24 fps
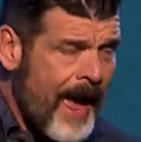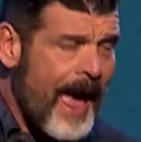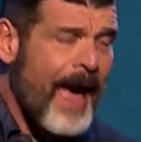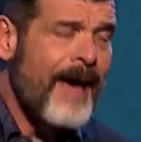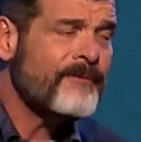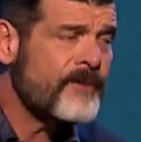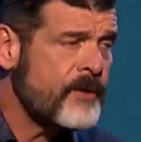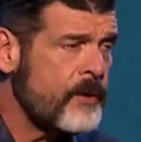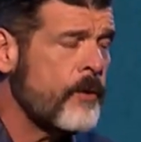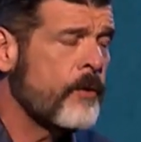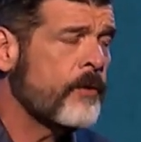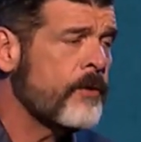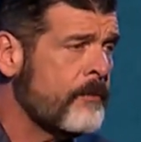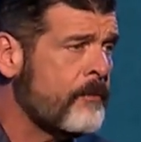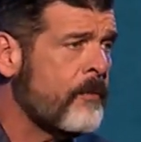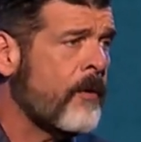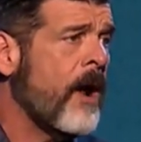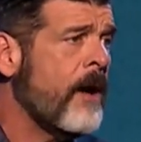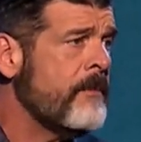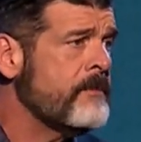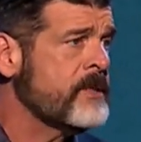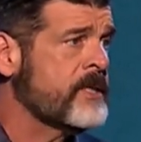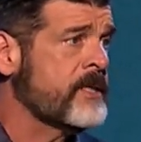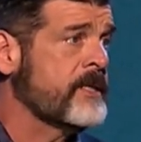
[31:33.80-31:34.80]
have to know the
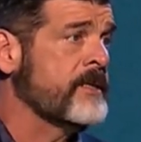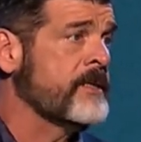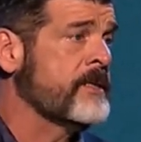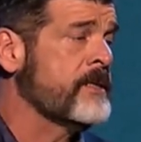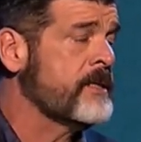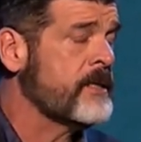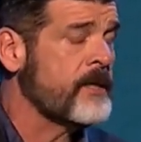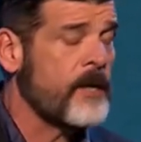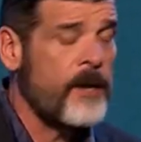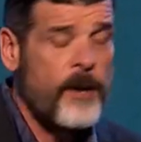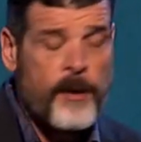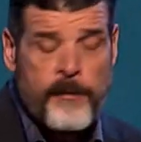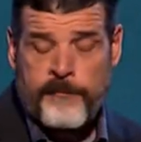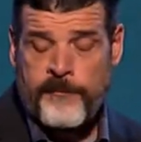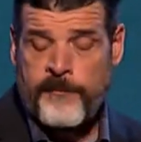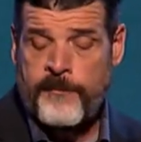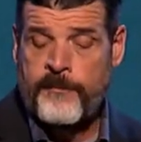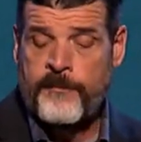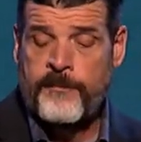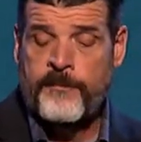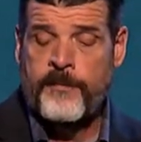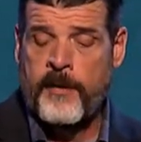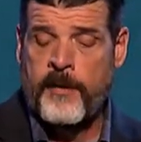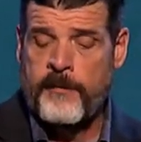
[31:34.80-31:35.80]
promises
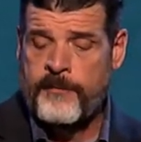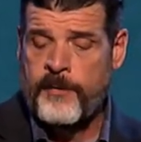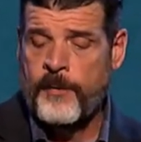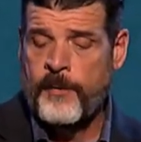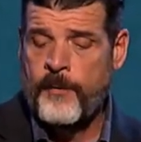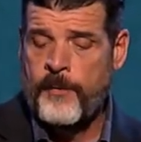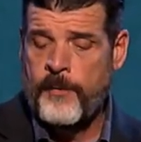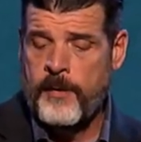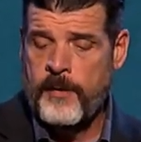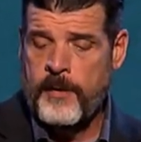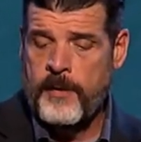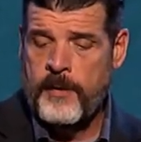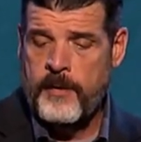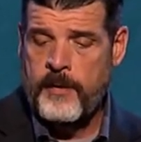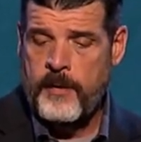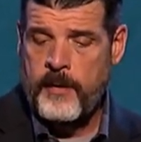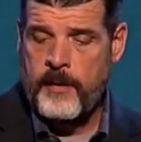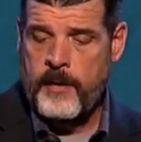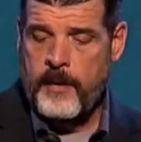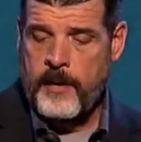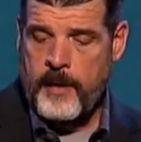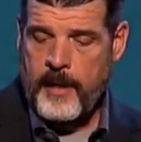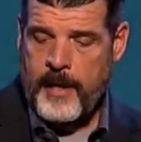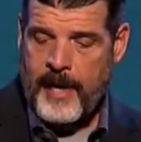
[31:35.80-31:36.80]
of the Lord.
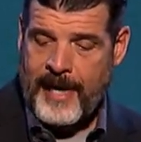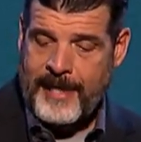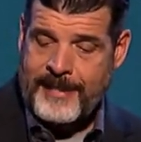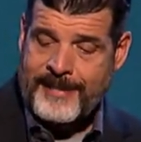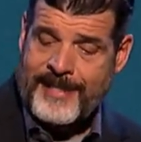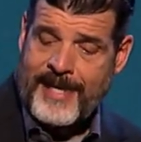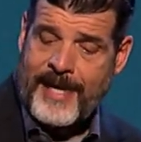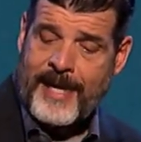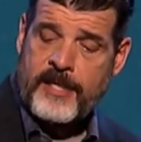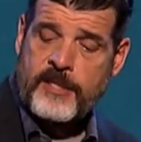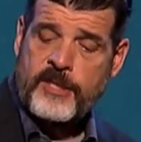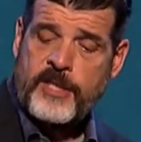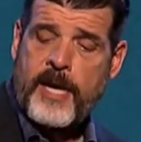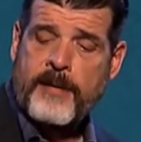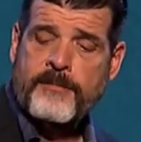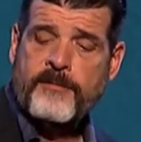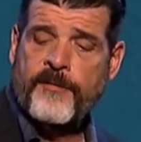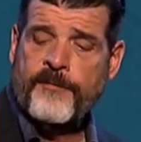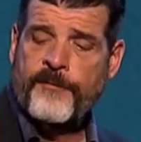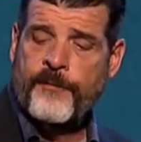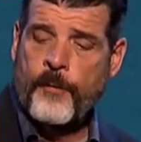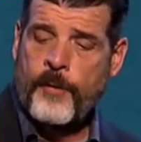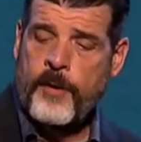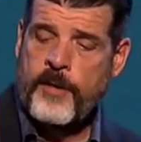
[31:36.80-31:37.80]
Isaiah
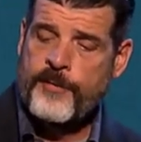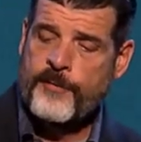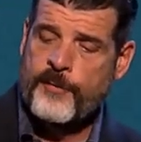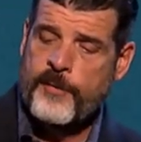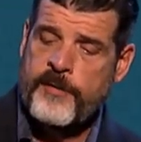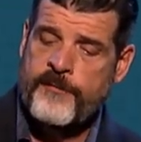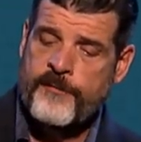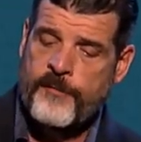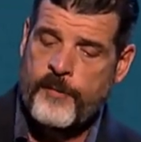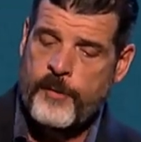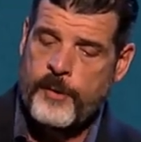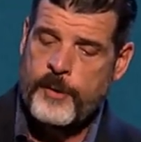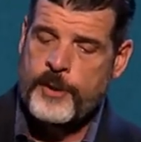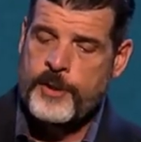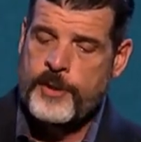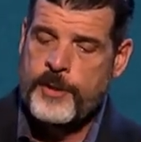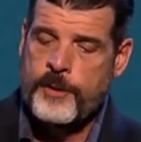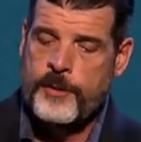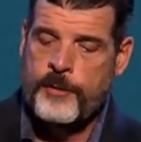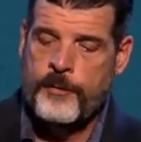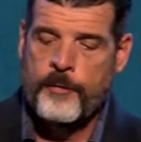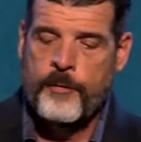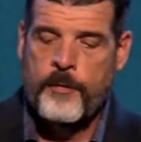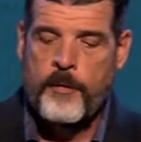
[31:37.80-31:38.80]
chapter 43, verse
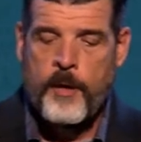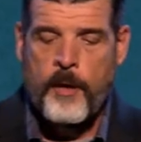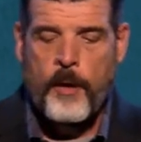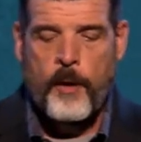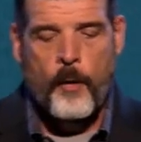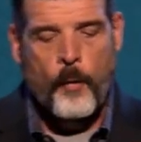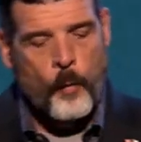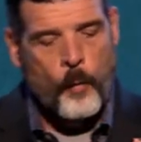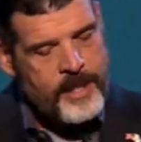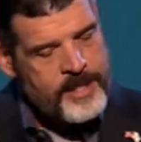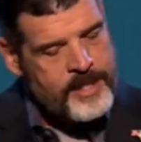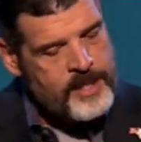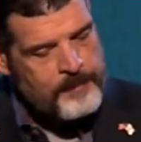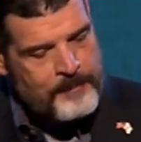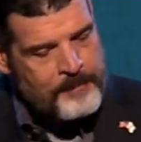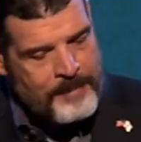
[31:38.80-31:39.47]
2. When